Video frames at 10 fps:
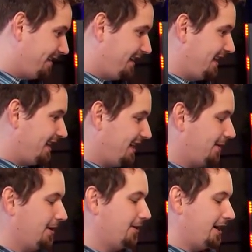But
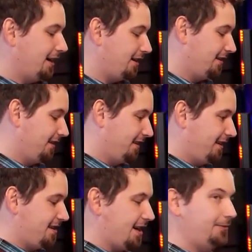here we go. I got a
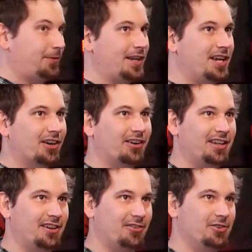knife right here
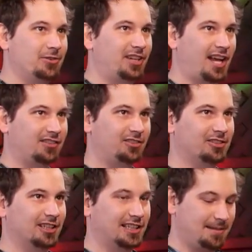in our new
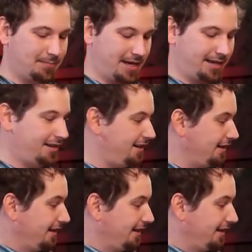Tactical Elite bag, huh?